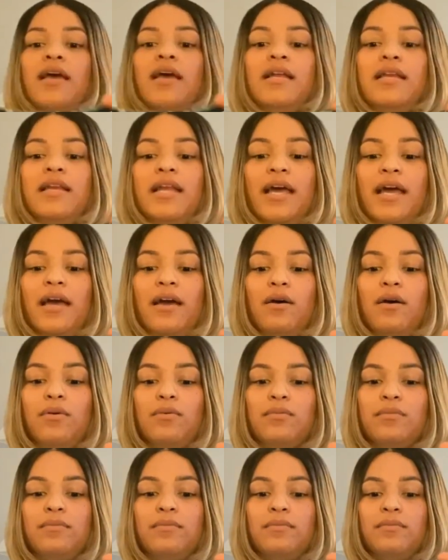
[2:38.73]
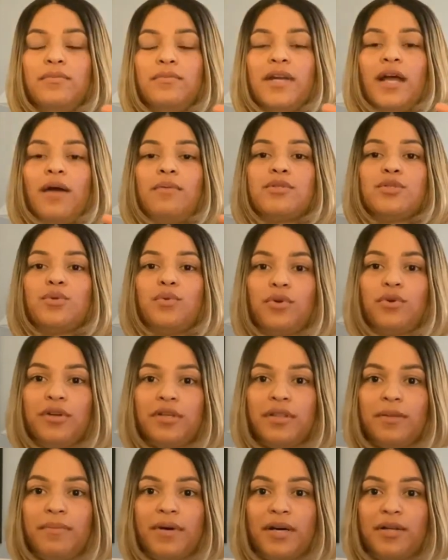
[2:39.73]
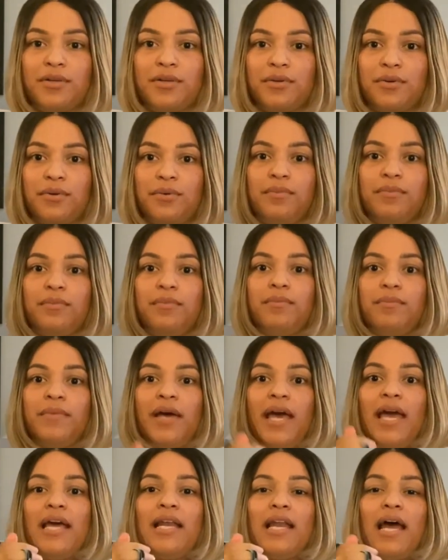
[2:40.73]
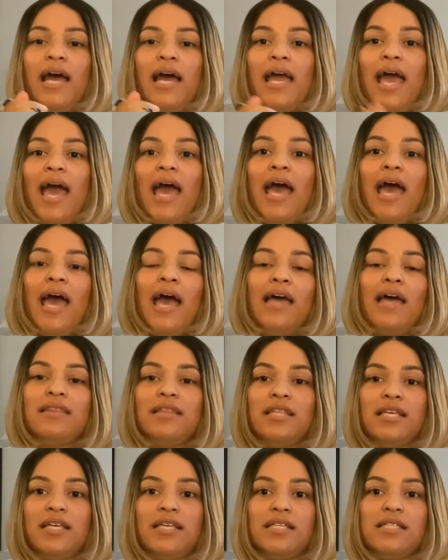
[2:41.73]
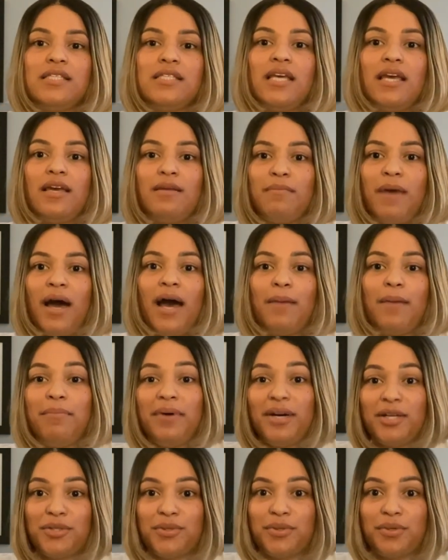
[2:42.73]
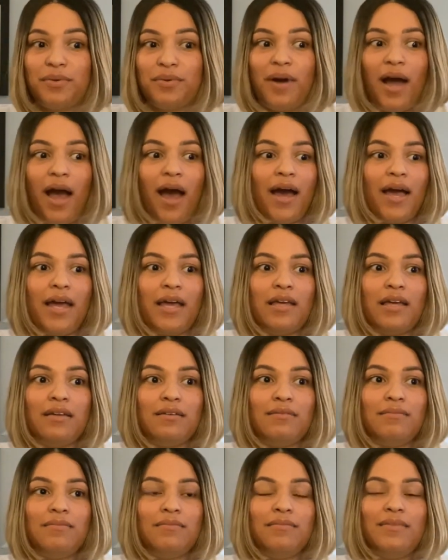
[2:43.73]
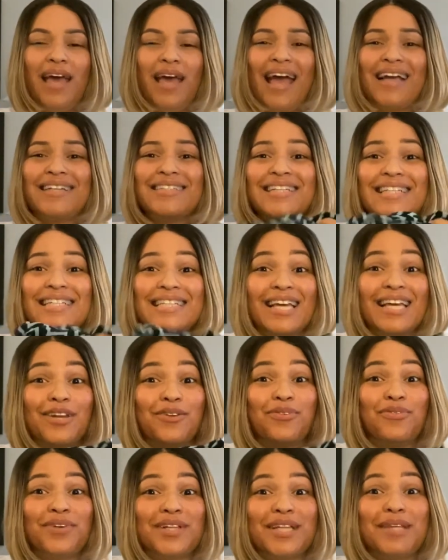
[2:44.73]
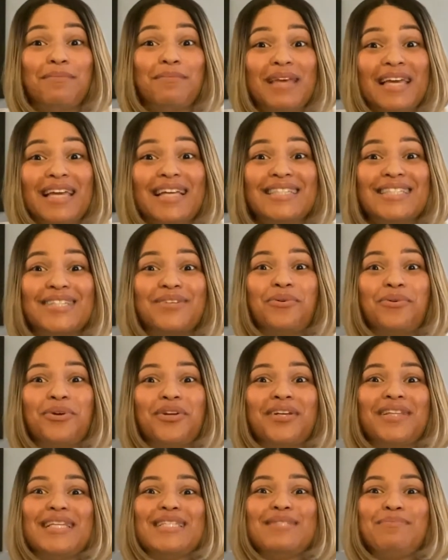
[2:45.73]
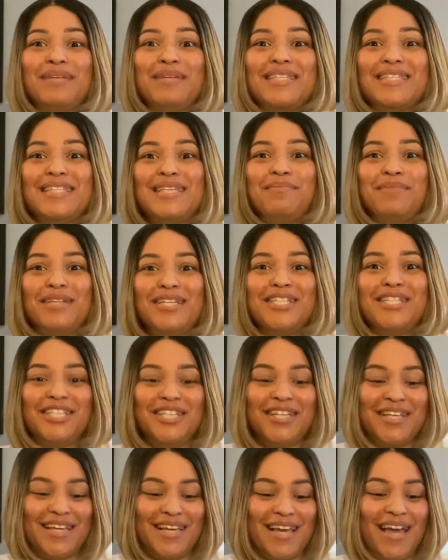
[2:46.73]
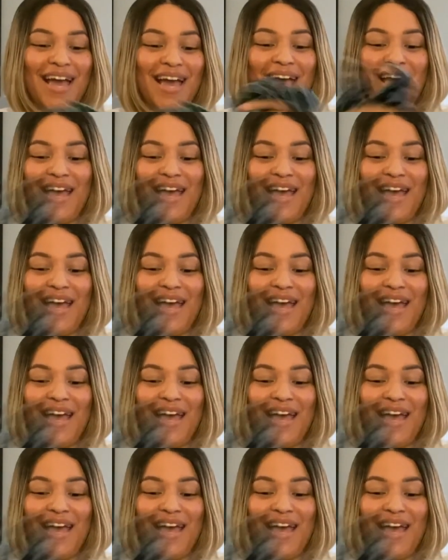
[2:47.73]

Now, when I was ordering the bundle and I had this in my bundle, I actually didn't really mean to order this BCBG